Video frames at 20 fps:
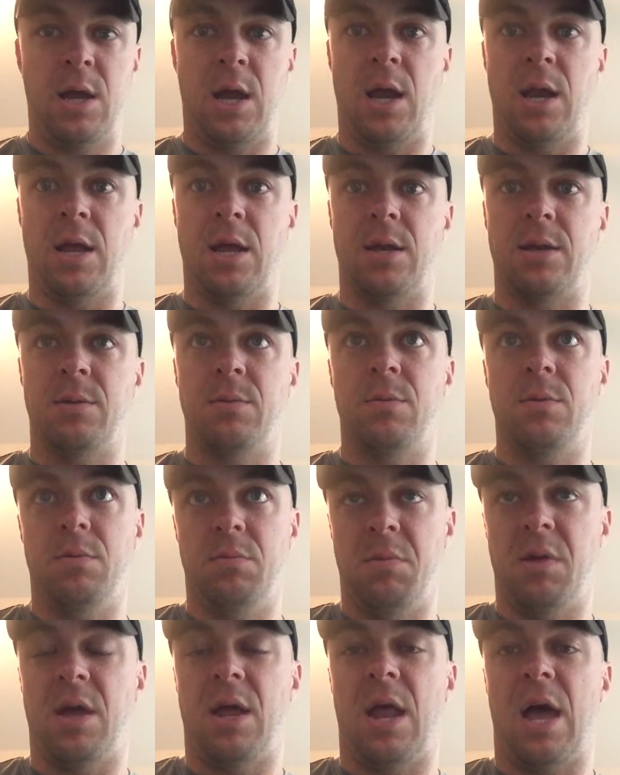and it
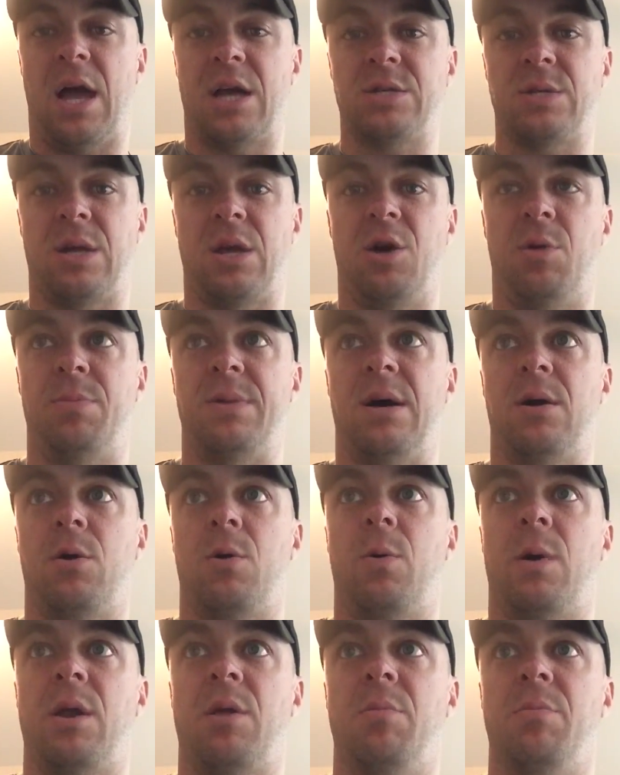actually helped out
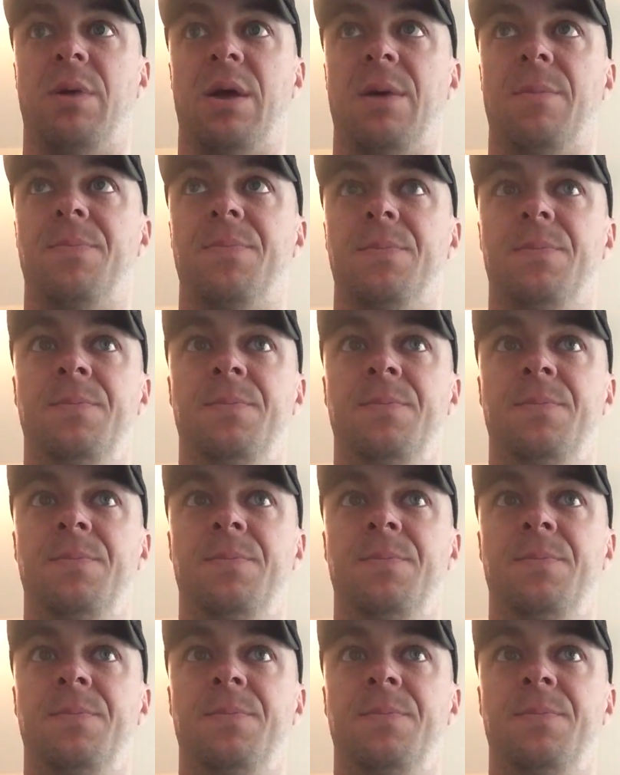quite a bit.